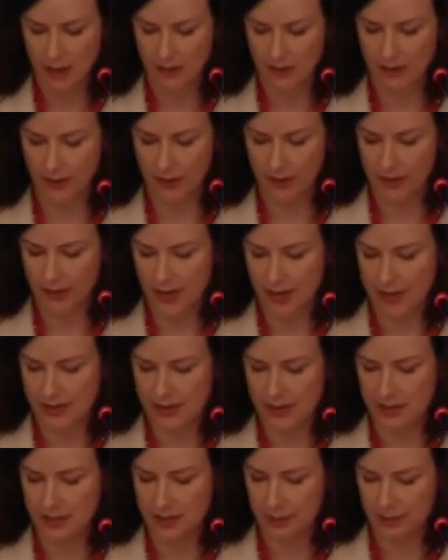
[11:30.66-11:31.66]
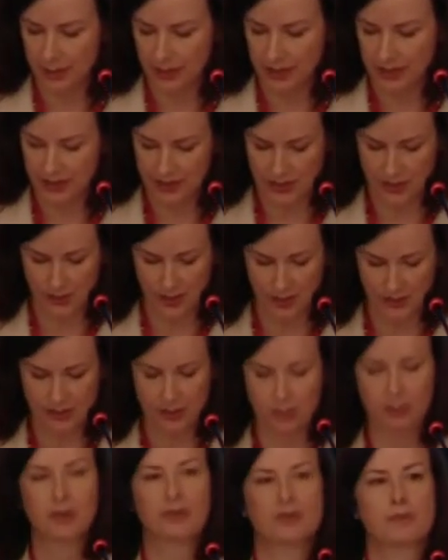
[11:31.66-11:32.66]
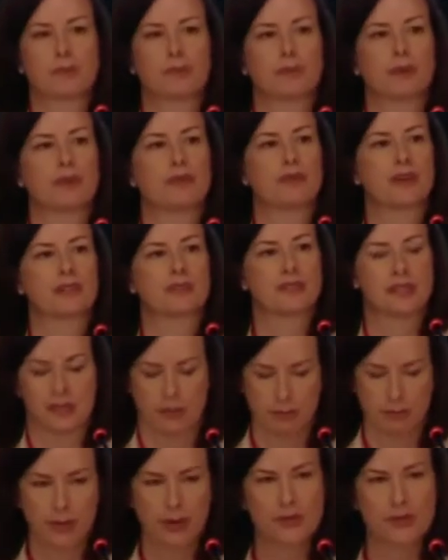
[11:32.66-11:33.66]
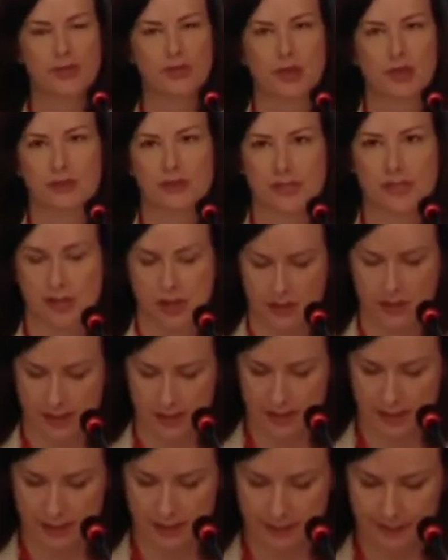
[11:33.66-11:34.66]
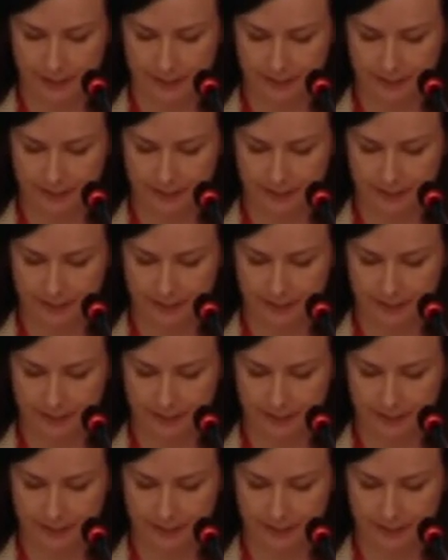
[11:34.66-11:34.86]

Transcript: fertilizing depleted soils, and preventing post-harvest losses.